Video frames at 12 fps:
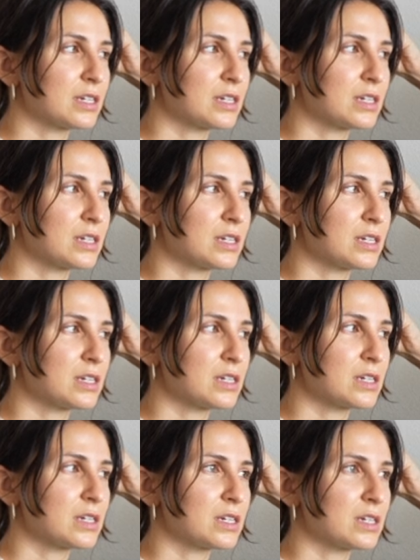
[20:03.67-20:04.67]

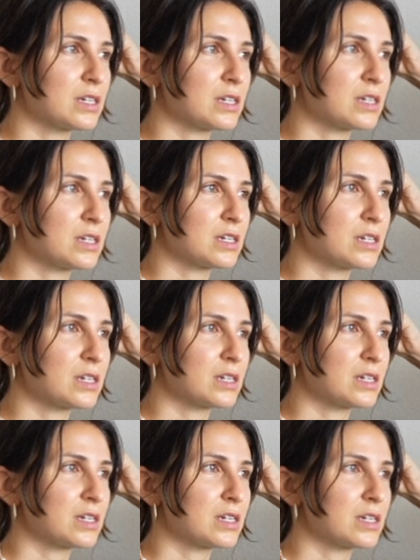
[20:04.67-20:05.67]

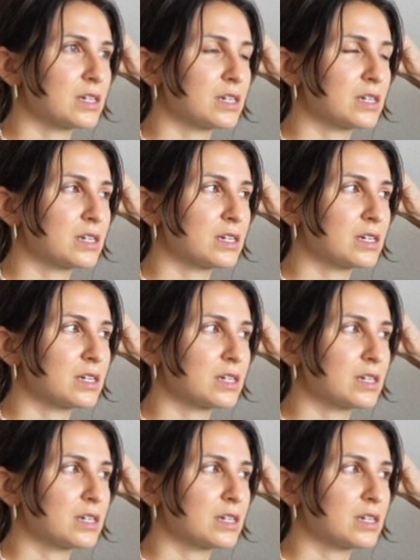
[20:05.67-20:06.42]
This person isn't speaking.